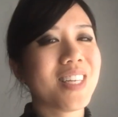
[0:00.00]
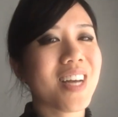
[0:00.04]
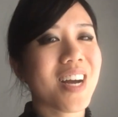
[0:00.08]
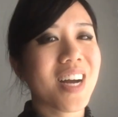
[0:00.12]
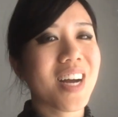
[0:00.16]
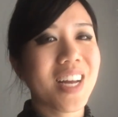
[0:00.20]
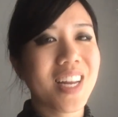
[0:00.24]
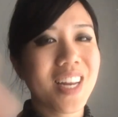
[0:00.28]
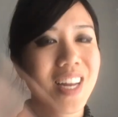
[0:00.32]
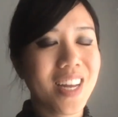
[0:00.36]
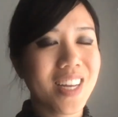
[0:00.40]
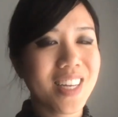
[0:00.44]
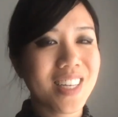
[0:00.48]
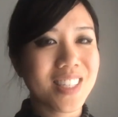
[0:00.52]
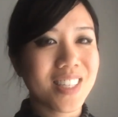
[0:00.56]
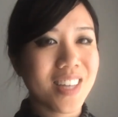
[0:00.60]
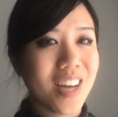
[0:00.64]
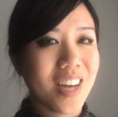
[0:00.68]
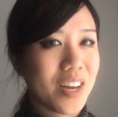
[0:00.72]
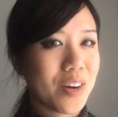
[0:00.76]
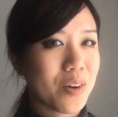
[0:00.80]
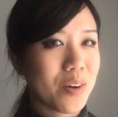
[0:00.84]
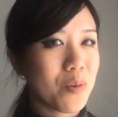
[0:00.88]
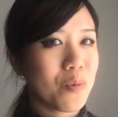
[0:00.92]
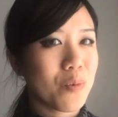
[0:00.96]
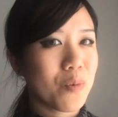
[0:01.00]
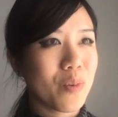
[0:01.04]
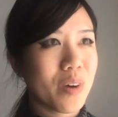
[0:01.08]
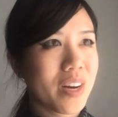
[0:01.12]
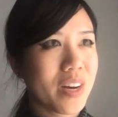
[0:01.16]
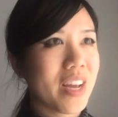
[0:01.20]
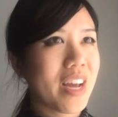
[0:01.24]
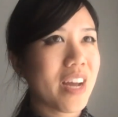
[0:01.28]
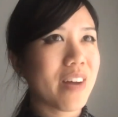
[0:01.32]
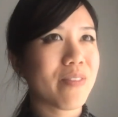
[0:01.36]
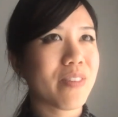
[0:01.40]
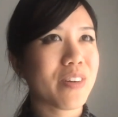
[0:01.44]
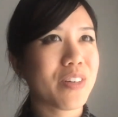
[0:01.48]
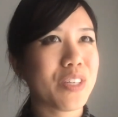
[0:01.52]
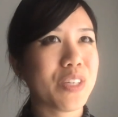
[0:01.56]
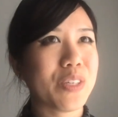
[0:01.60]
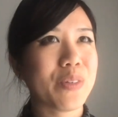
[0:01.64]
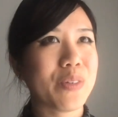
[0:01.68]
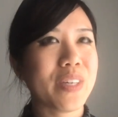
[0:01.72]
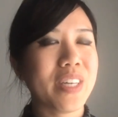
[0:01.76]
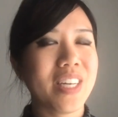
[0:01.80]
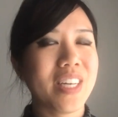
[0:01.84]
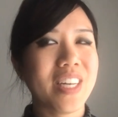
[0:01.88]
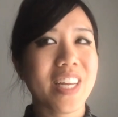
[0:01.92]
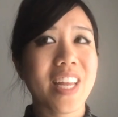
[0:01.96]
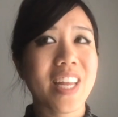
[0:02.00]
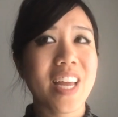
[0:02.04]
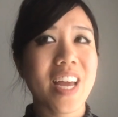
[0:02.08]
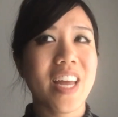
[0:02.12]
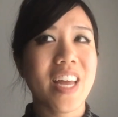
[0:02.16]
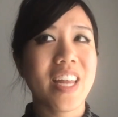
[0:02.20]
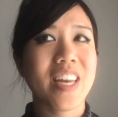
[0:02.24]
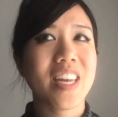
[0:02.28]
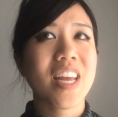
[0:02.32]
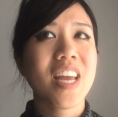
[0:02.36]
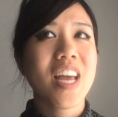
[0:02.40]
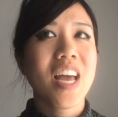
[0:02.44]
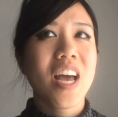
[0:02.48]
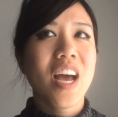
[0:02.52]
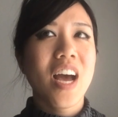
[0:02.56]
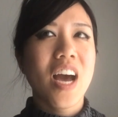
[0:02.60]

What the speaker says: not. I don't want to ever do it again.